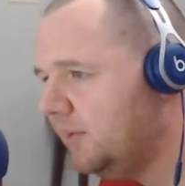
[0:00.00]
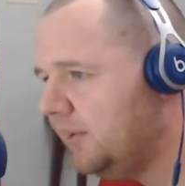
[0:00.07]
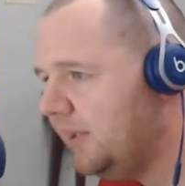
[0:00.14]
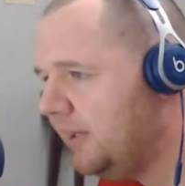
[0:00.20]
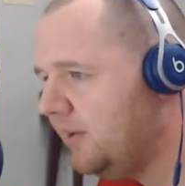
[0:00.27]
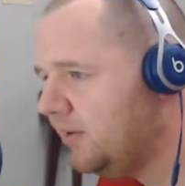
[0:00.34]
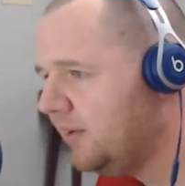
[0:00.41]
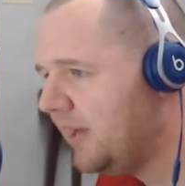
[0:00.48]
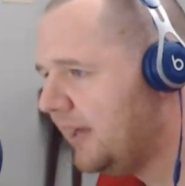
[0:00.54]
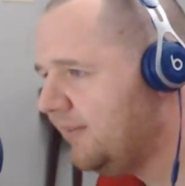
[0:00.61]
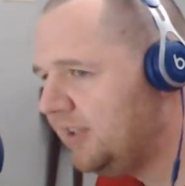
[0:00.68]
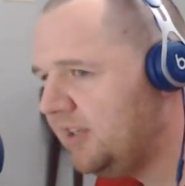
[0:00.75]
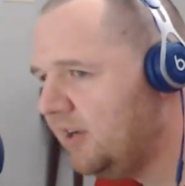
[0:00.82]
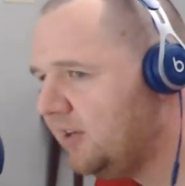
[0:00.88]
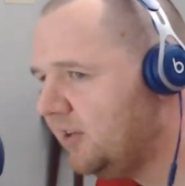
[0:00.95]
You know, kind of
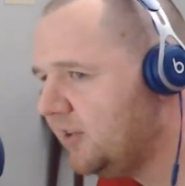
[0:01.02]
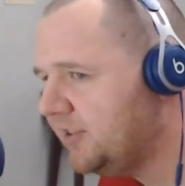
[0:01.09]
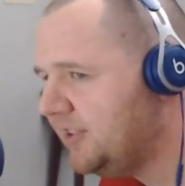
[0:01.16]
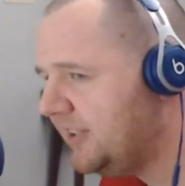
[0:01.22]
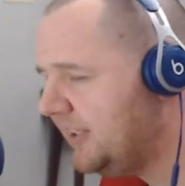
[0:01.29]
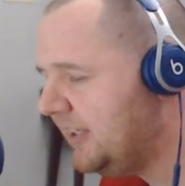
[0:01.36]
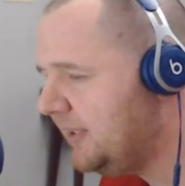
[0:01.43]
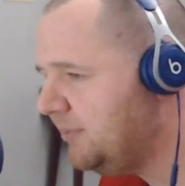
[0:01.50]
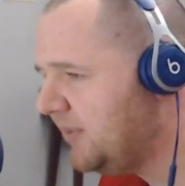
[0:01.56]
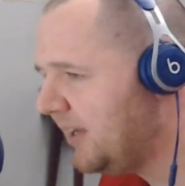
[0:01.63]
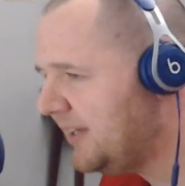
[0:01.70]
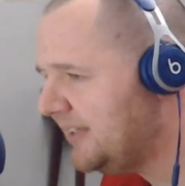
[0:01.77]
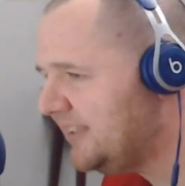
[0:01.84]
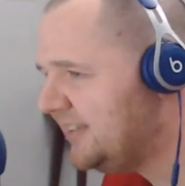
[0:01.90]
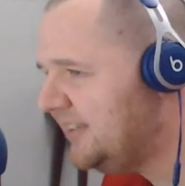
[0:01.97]
a younger team,
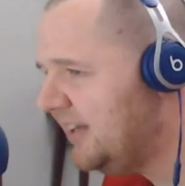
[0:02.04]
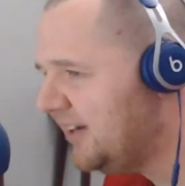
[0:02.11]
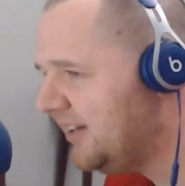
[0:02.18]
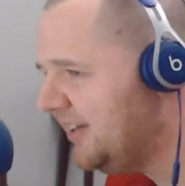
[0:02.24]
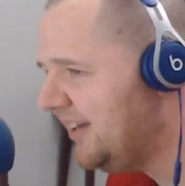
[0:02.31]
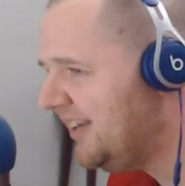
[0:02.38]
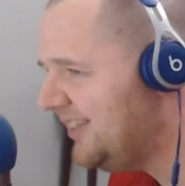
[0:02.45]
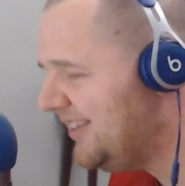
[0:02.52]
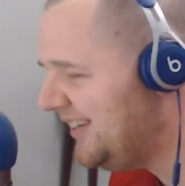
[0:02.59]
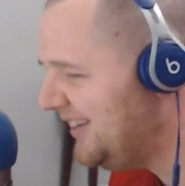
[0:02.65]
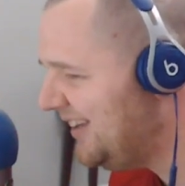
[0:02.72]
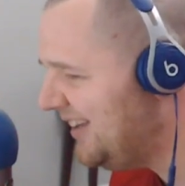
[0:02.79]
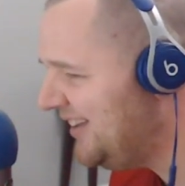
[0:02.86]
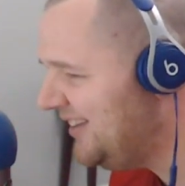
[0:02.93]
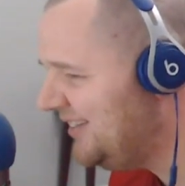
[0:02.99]
kind of snuck in at
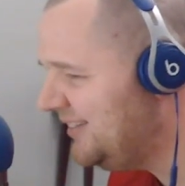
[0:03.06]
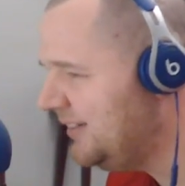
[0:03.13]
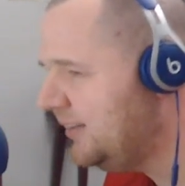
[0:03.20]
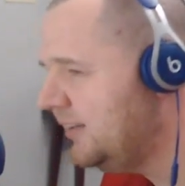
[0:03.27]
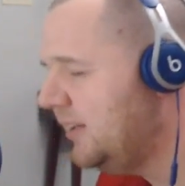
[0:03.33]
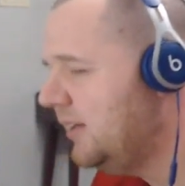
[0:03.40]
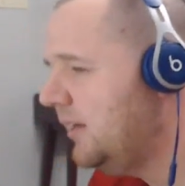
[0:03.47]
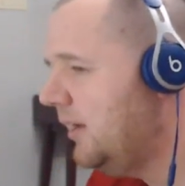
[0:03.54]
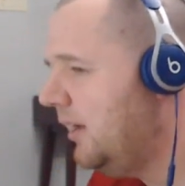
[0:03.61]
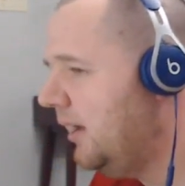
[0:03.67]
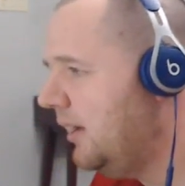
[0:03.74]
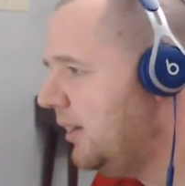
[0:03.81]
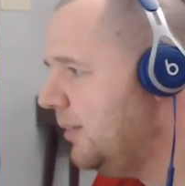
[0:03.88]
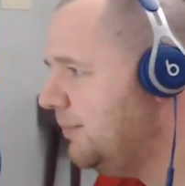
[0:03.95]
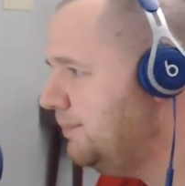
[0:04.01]
the end.
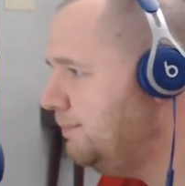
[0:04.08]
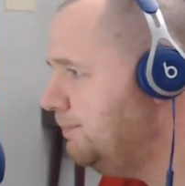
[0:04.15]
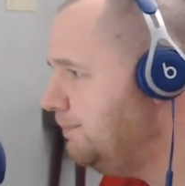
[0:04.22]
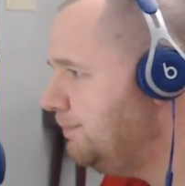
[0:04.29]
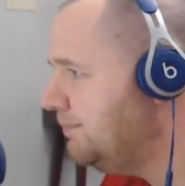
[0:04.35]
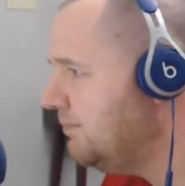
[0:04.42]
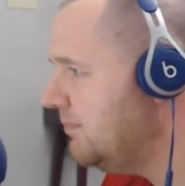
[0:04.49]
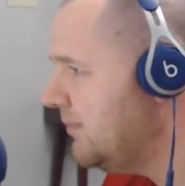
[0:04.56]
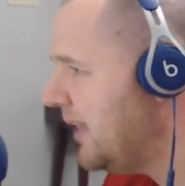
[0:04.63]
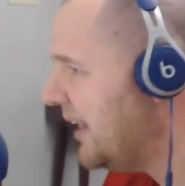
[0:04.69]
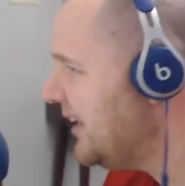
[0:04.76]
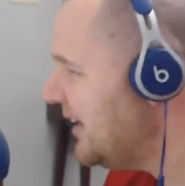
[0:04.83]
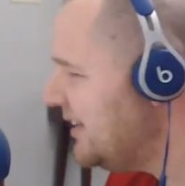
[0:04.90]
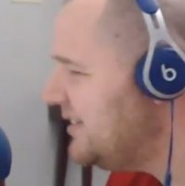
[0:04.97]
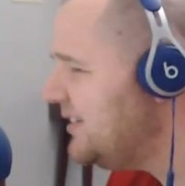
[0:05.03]
I
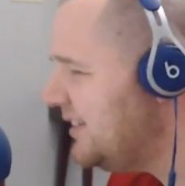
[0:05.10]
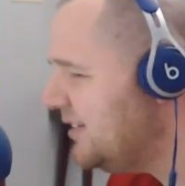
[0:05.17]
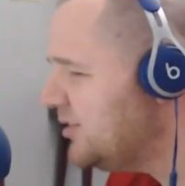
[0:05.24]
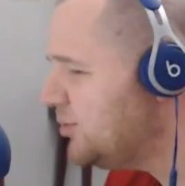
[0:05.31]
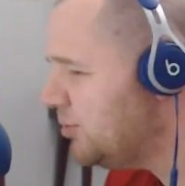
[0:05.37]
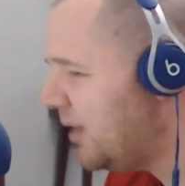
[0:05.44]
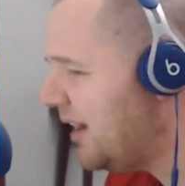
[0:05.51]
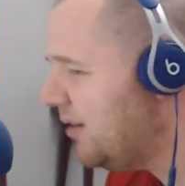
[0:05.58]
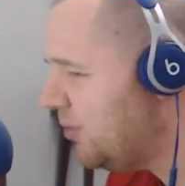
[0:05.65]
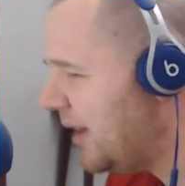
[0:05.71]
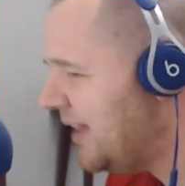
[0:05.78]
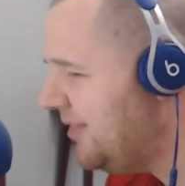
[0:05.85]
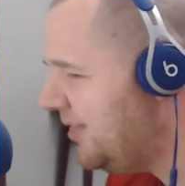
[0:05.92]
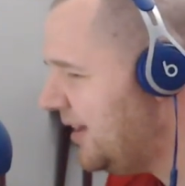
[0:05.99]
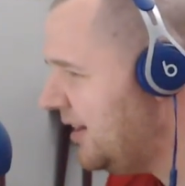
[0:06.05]
kind of see us
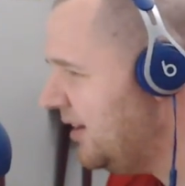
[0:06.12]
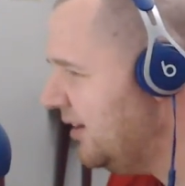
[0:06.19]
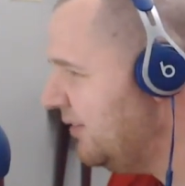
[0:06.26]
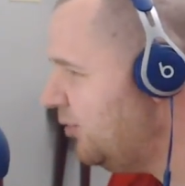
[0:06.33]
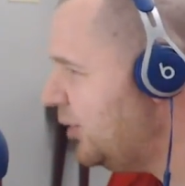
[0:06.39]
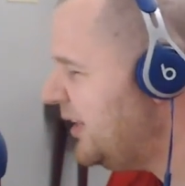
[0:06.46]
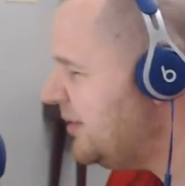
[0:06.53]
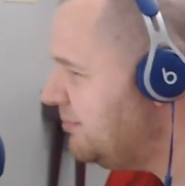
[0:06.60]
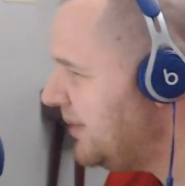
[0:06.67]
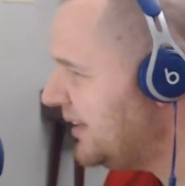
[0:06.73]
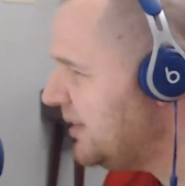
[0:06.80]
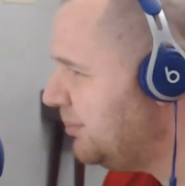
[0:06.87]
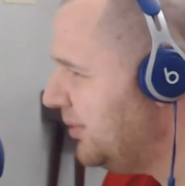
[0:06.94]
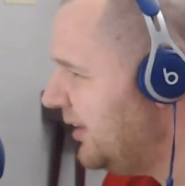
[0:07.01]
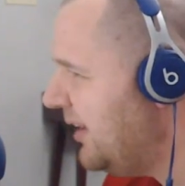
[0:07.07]
right there. If we didn't make
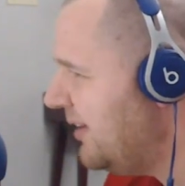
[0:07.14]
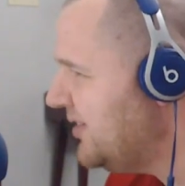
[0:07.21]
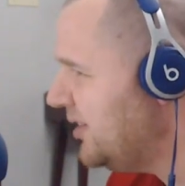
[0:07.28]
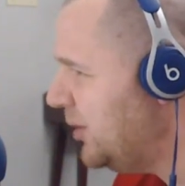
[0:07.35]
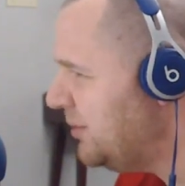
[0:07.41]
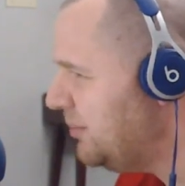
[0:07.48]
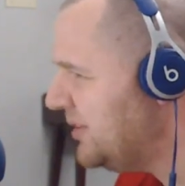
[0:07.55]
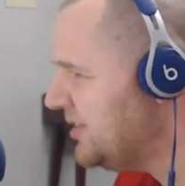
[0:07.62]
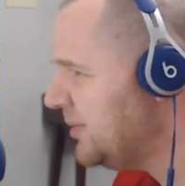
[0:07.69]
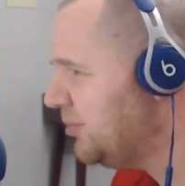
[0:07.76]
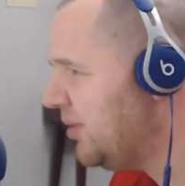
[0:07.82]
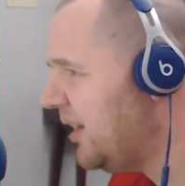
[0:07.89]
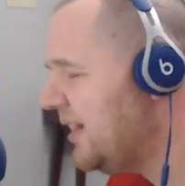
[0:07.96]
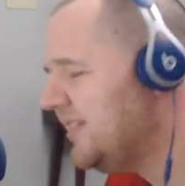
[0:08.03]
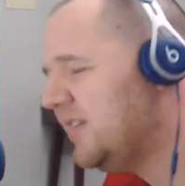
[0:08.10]
the playoffs, I wouldn't be
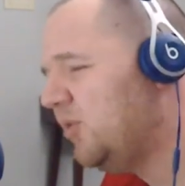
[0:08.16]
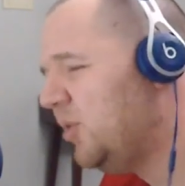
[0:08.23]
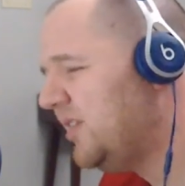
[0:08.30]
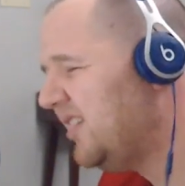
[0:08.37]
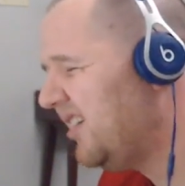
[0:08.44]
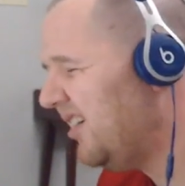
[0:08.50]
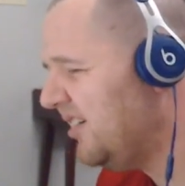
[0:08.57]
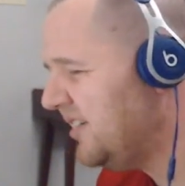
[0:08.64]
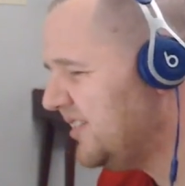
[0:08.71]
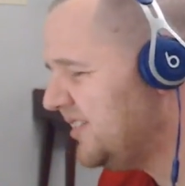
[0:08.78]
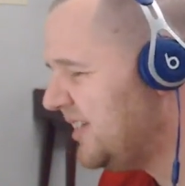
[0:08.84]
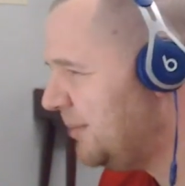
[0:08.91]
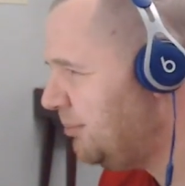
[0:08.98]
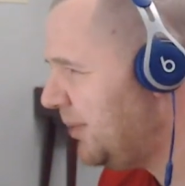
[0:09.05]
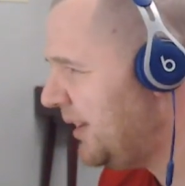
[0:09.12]
surprised. I wouldn't call it a
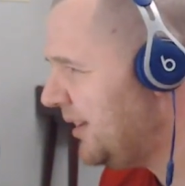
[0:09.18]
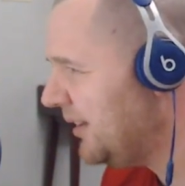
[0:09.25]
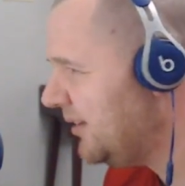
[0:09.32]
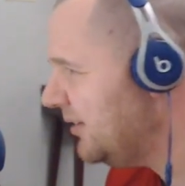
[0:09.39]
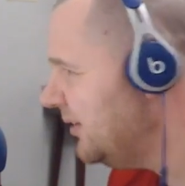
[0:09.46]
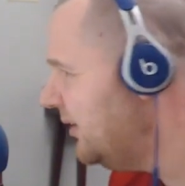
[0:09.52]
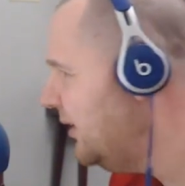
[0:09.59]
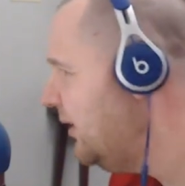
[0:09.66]
setback.